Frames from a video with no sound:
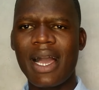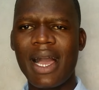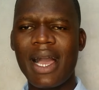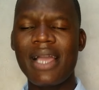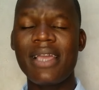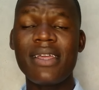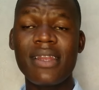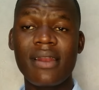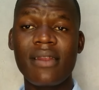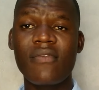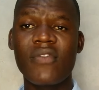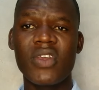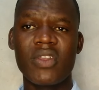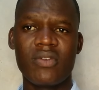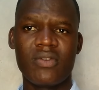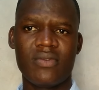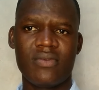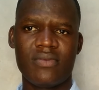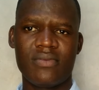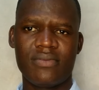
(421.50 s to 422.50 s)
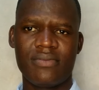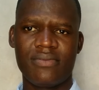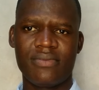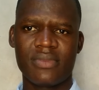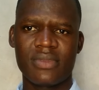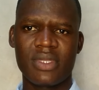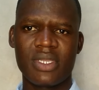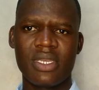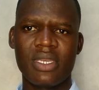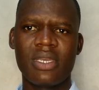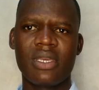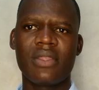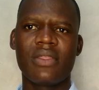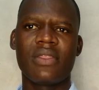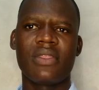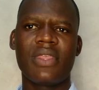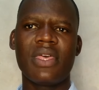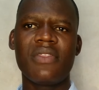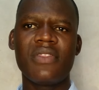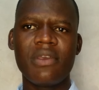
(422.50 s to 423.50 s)
high revenue.
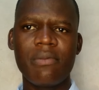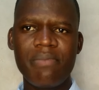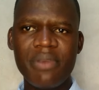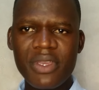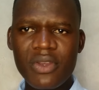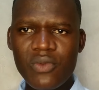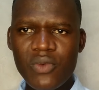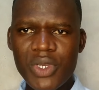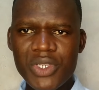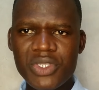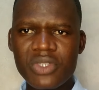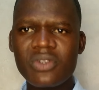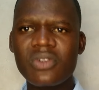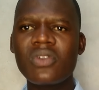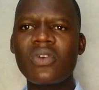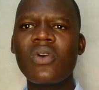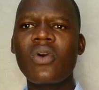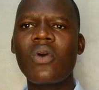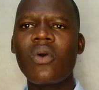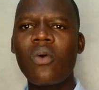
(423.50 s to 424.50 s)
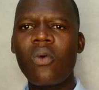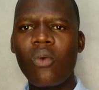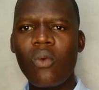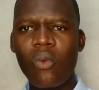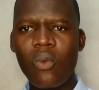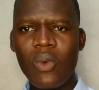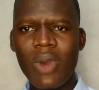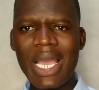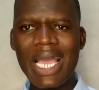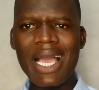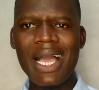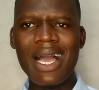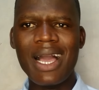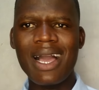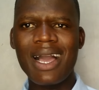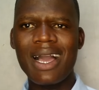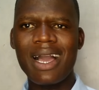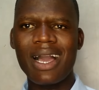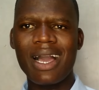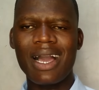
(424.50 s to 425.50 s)
Then the big question,
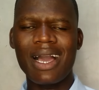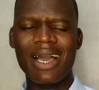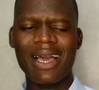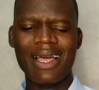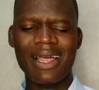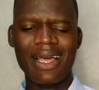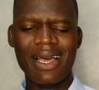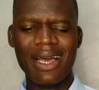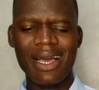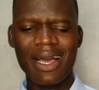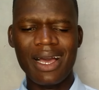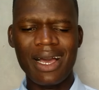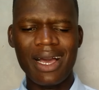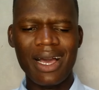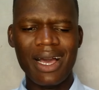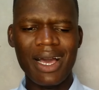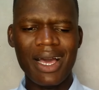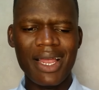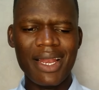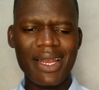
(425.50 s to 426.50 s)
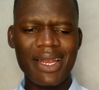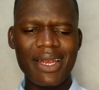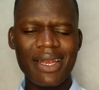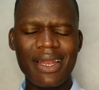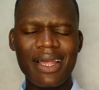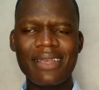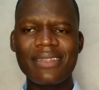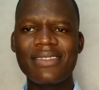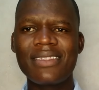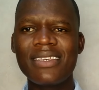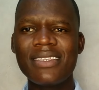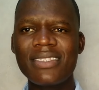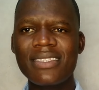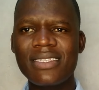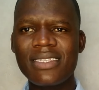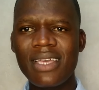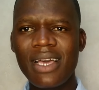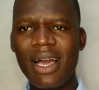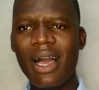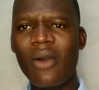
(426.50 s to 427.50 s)
where have
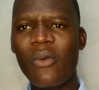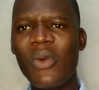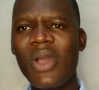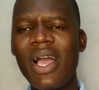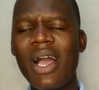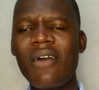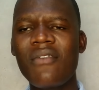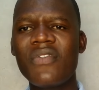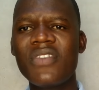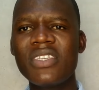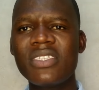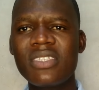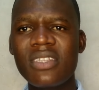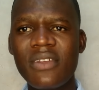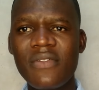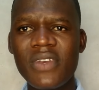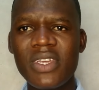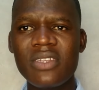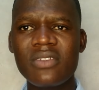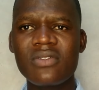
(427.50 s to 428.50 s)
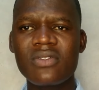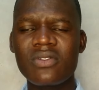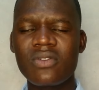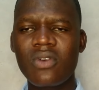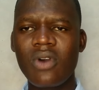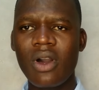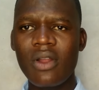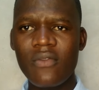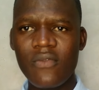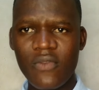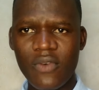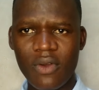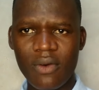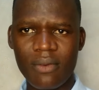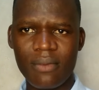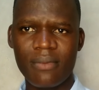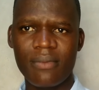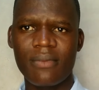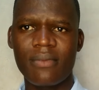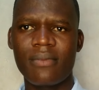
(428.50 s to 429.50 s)
these revenues gone
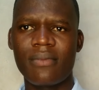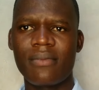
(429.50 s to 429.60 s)
from?